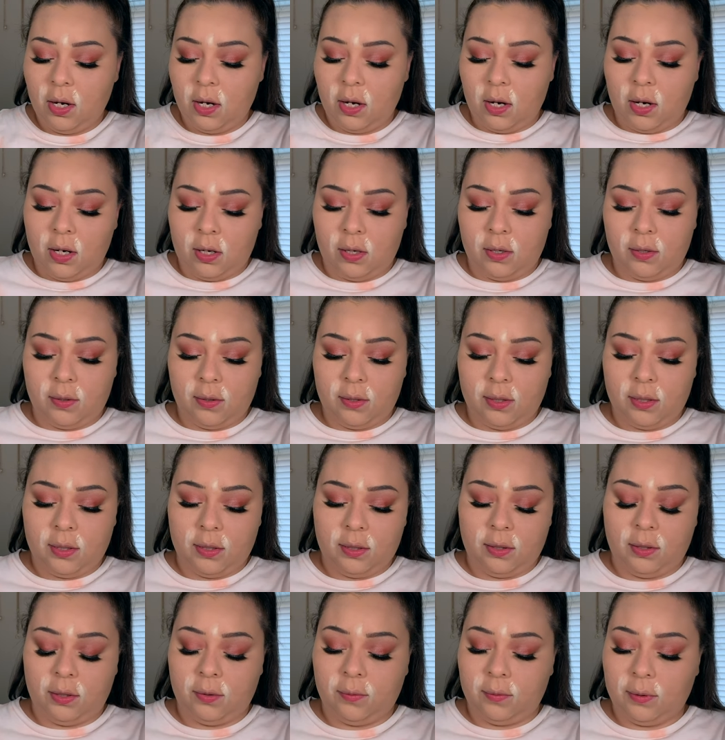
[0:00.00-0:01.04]
our
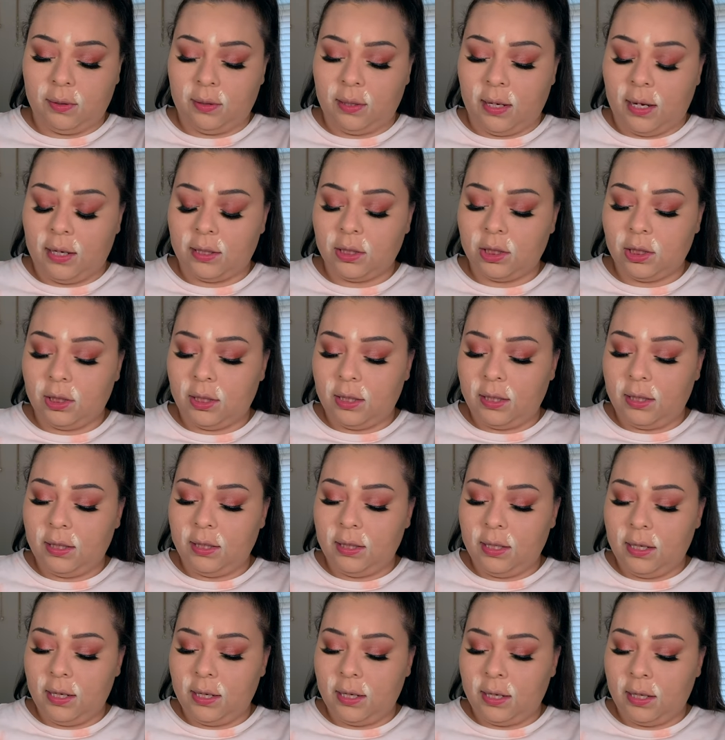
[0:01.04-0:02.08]
lower lash line.
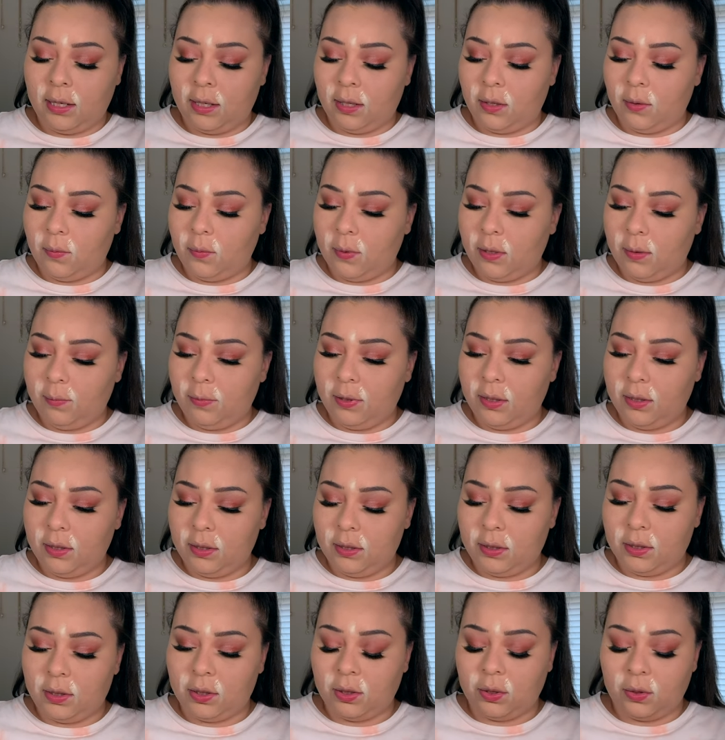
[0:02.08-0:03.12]
And what I'm gonna
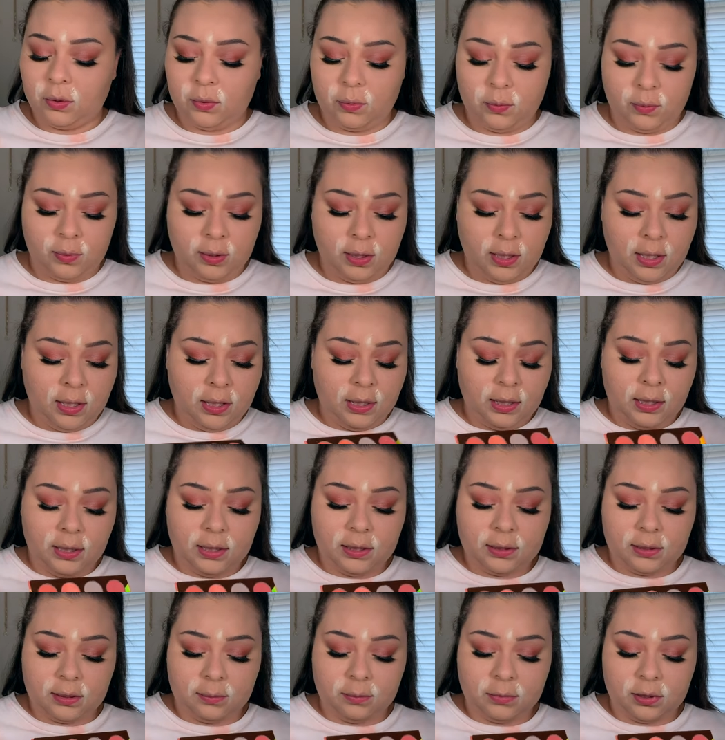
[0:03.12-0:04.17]
do is
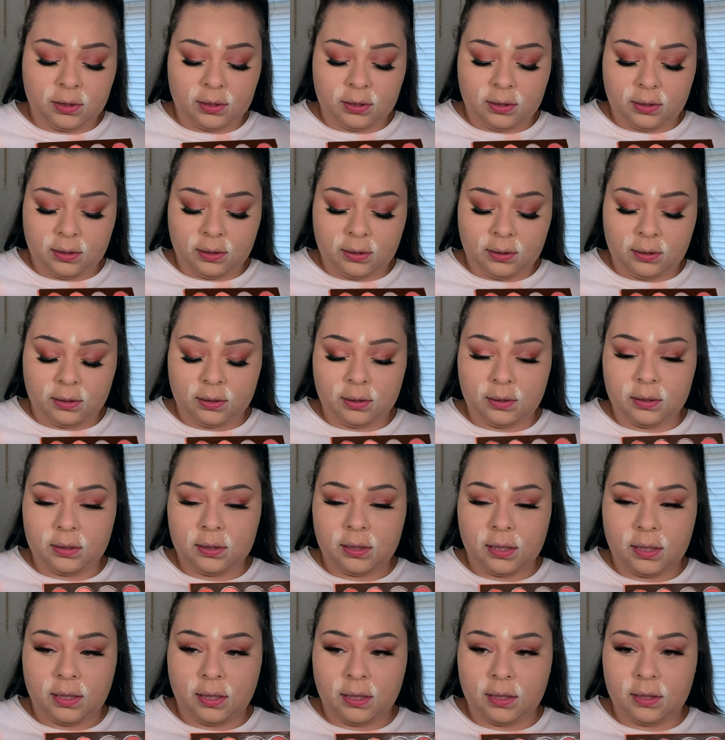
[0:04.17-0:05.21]
I'm just gonna
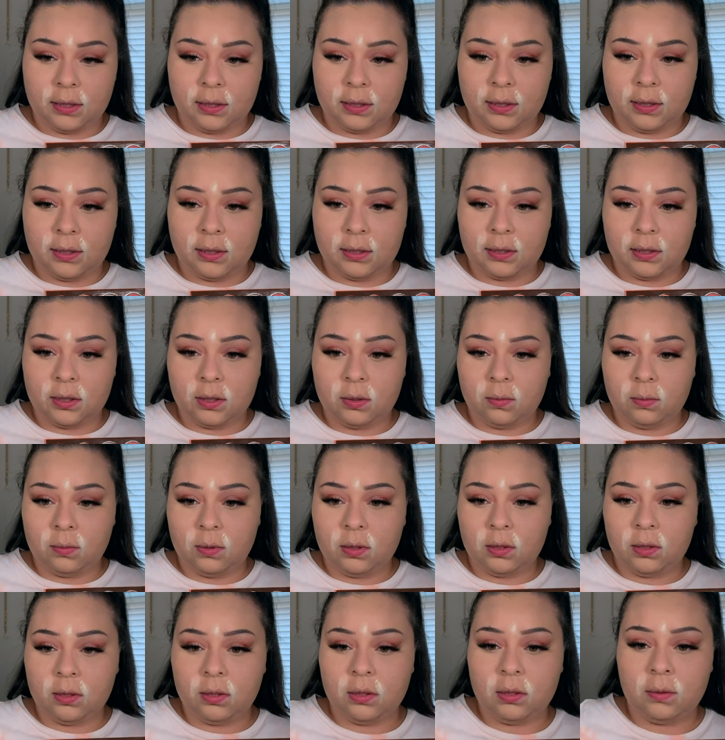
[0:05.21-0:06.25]
take this
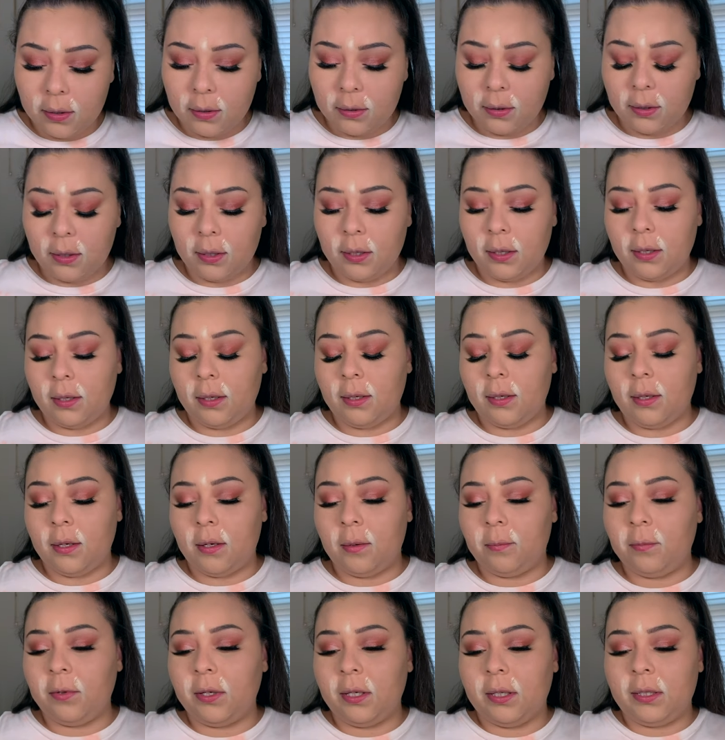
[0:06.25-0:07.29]
one. Okay, and now
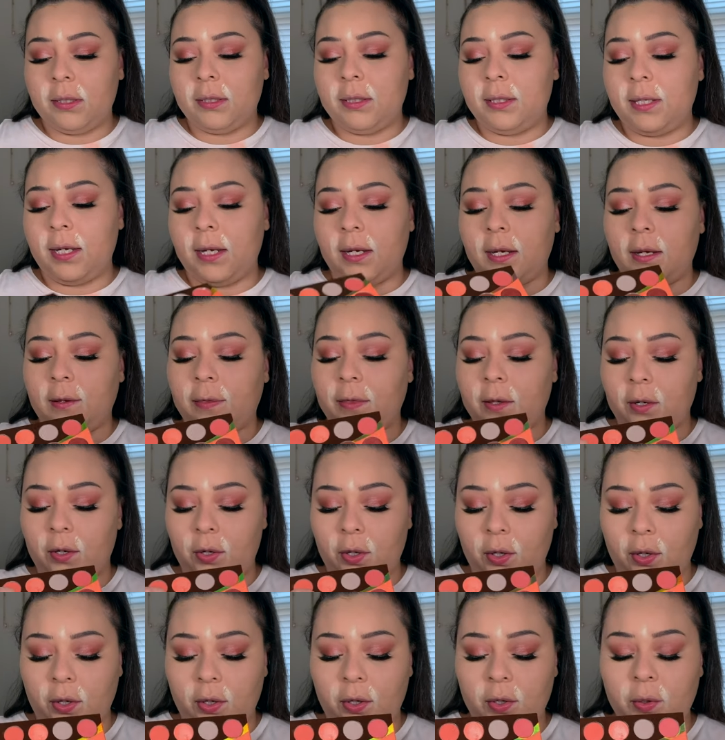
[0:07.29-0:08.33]
I'm gonna take the
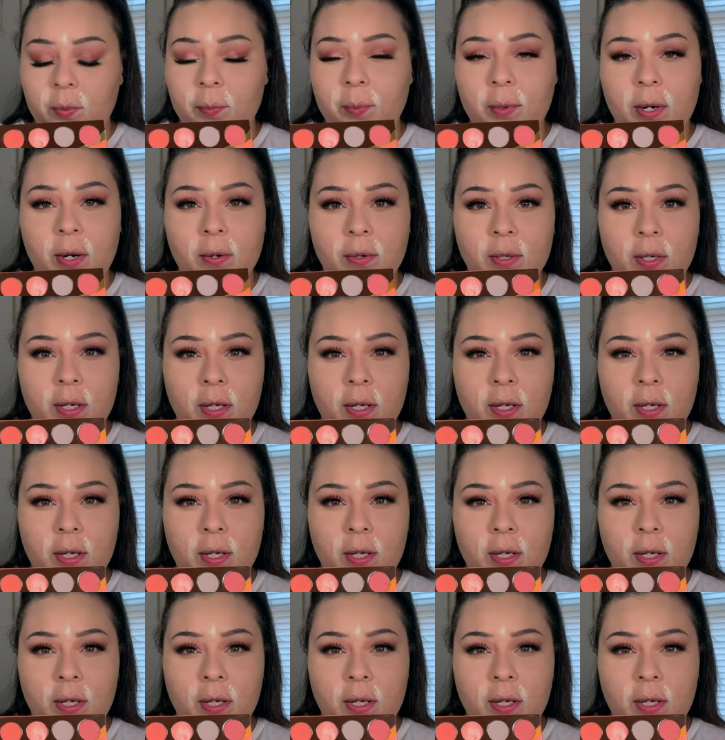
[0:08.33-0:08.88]
darker brown